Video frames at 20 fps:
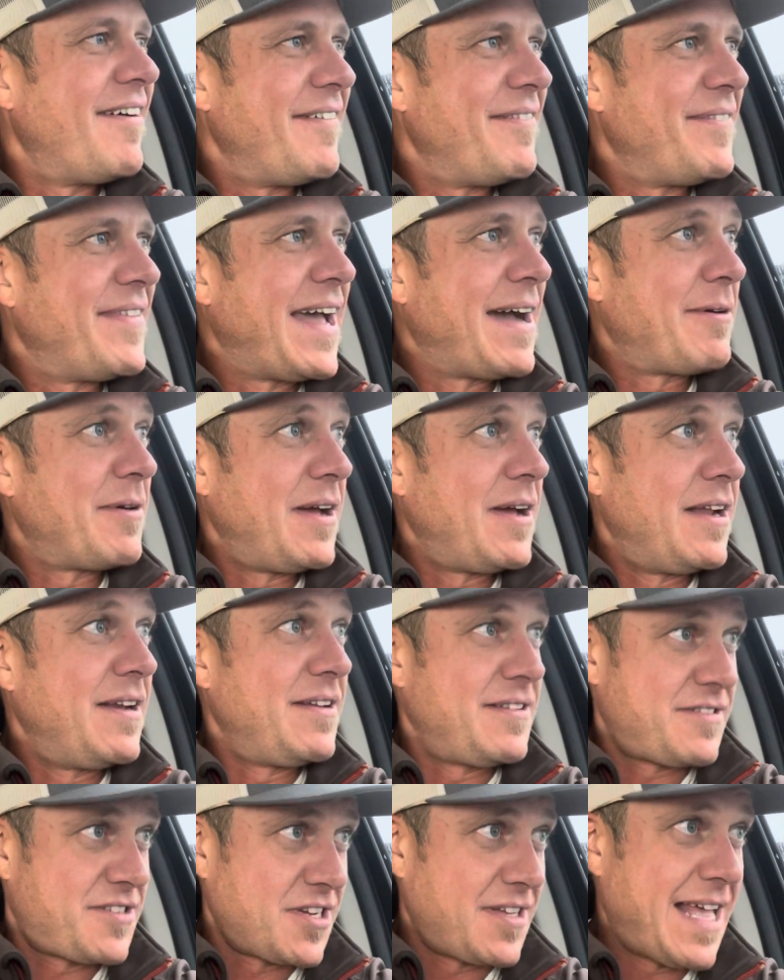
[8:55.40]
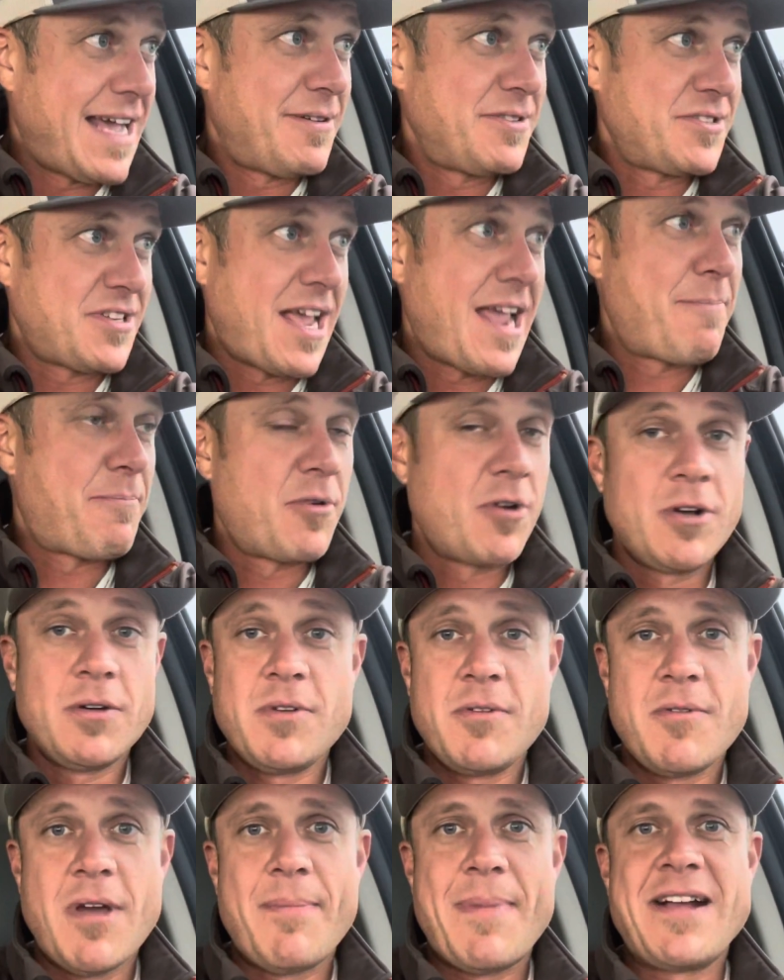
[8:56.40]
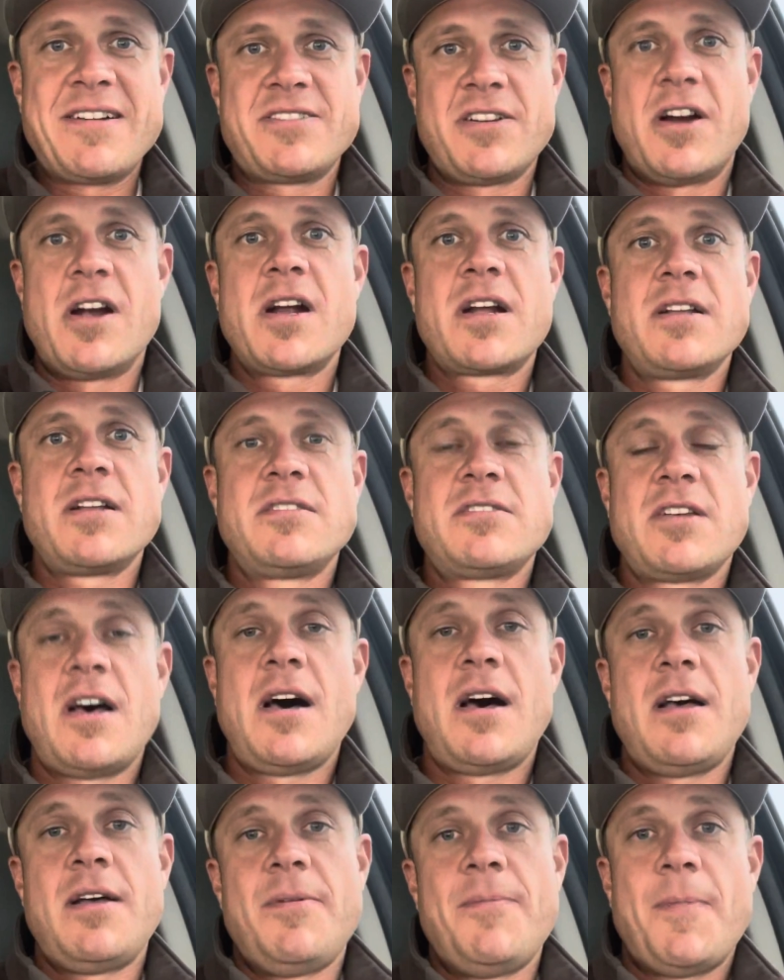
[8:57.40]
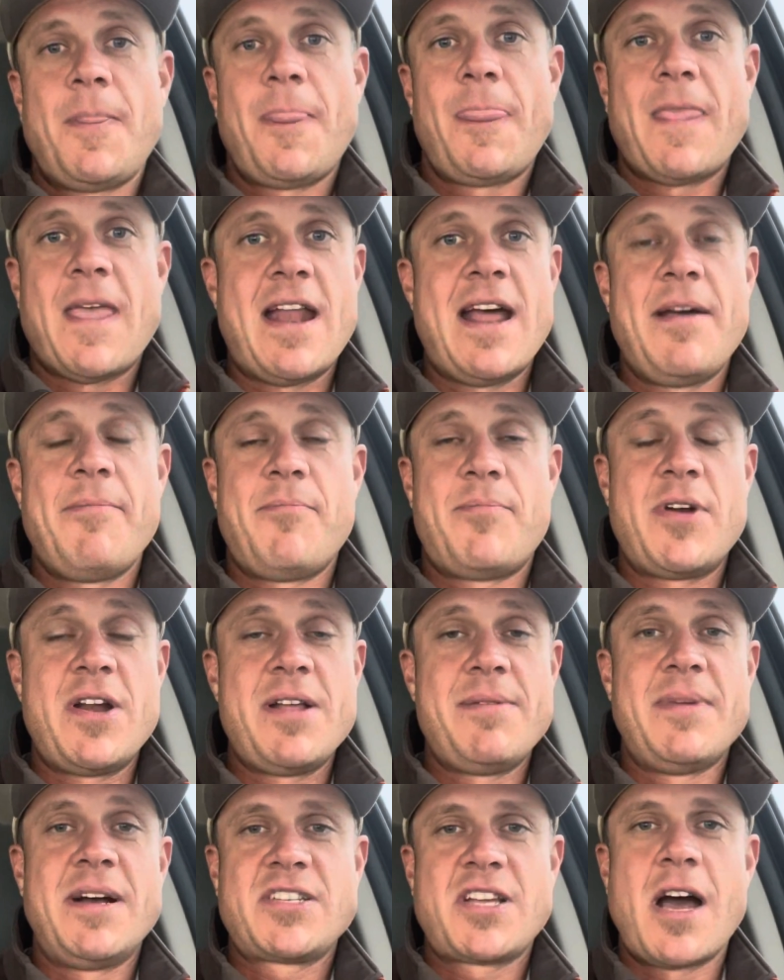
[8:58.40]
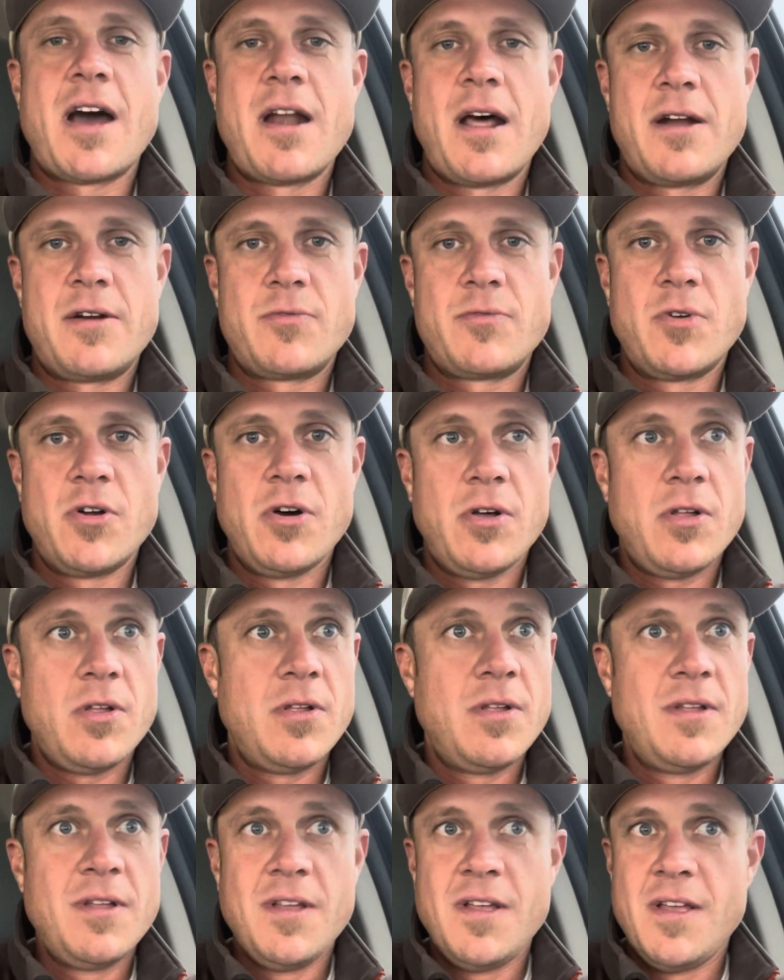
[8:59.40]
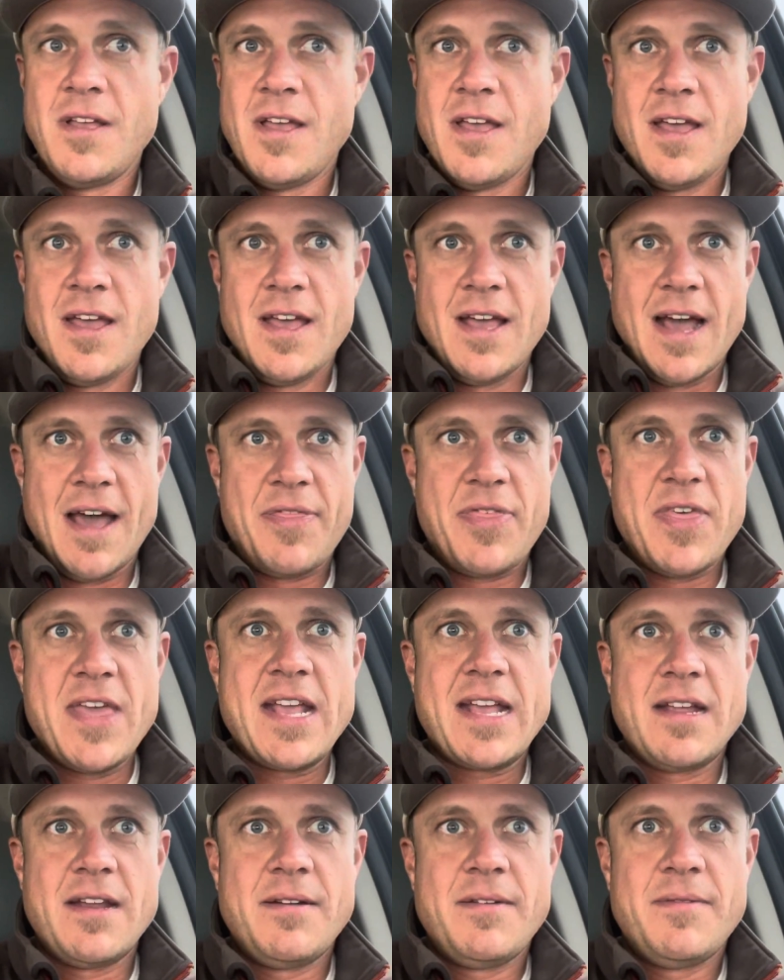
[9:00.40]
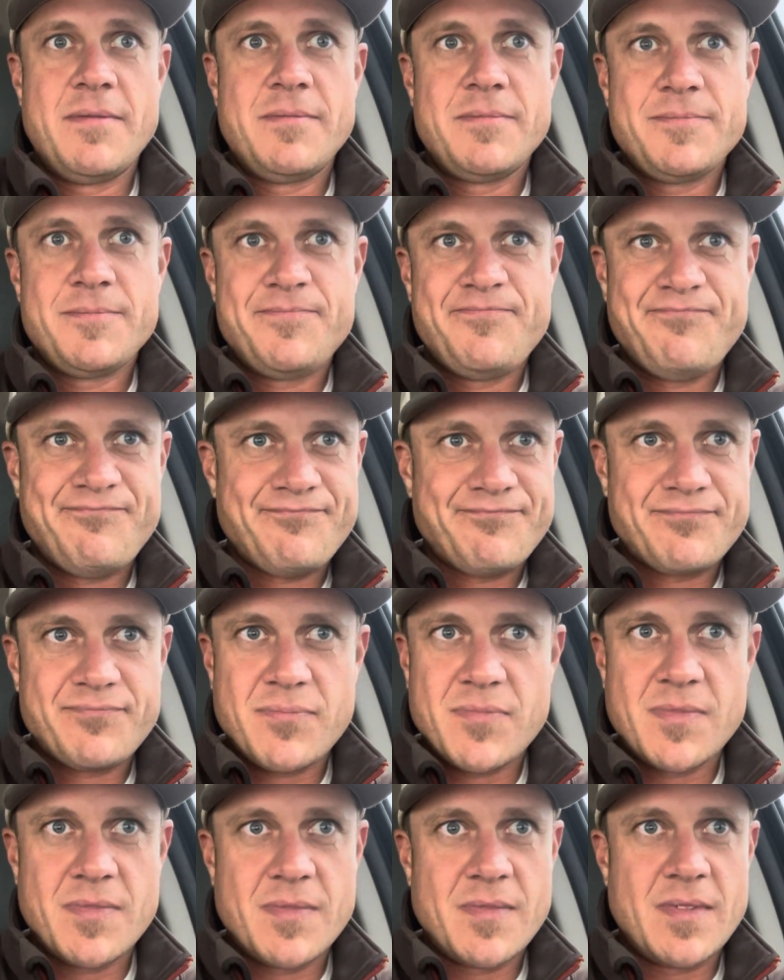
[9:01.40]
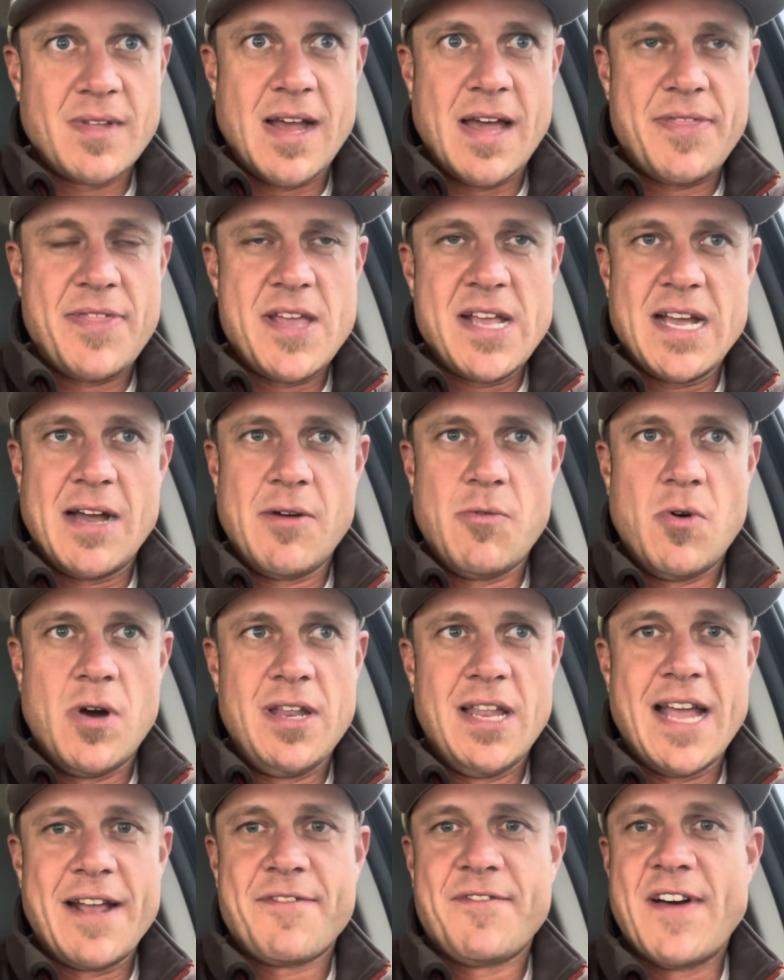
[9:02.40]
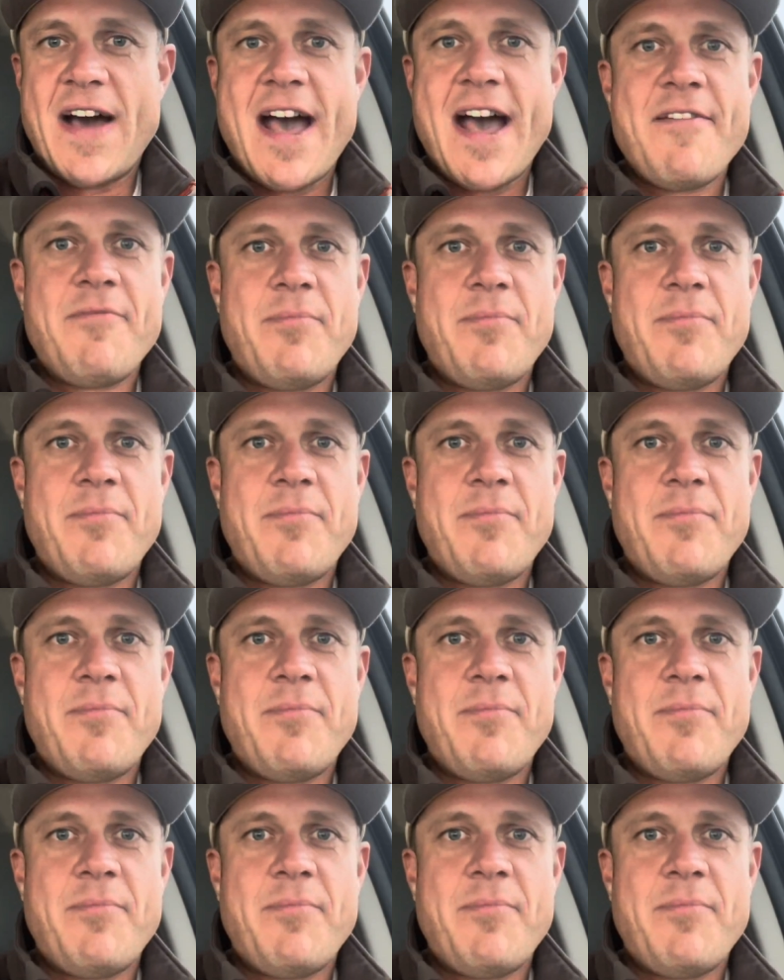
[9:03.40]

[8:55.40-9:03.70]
that was April. We went back to Arkansas, and I pretty much got on a roll. I think I won like 5